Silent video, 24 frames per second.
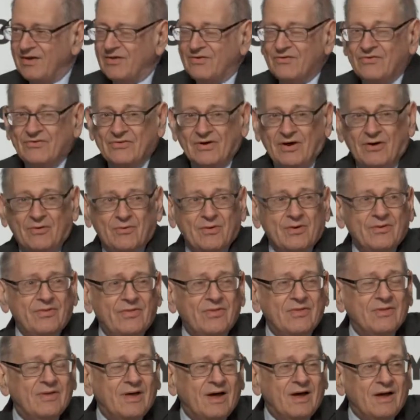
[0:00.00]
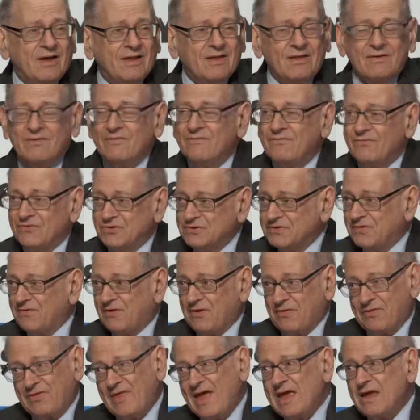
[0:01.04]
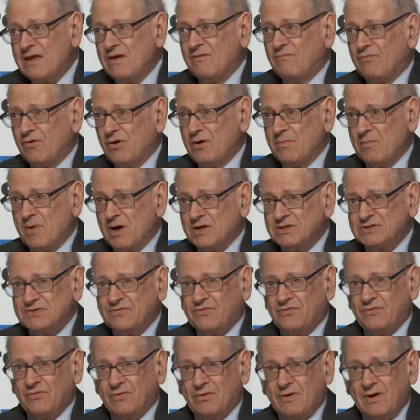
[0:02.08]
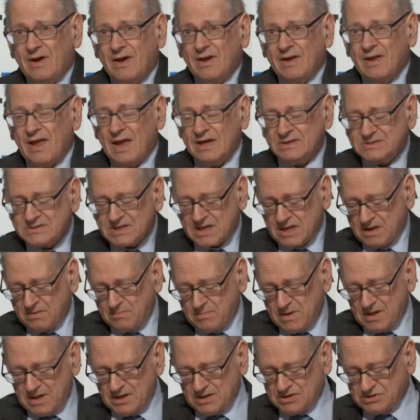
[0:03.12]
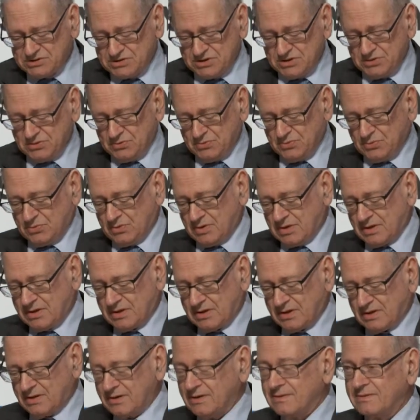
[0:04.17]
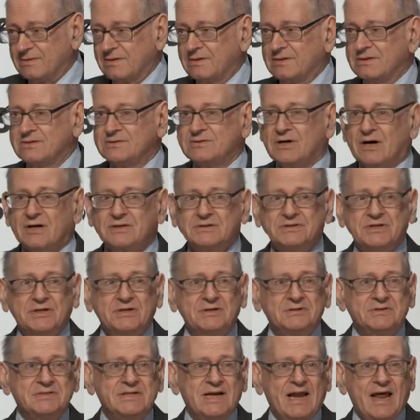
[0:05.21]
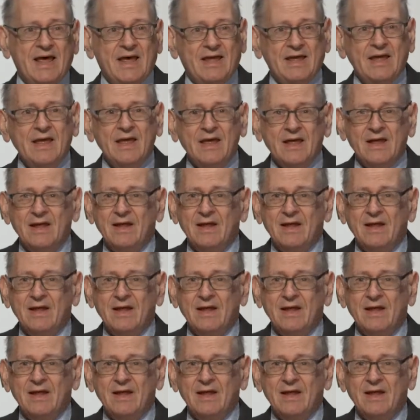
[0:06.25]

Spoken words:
So, first of all, thank you very much for asking me to talk to you today,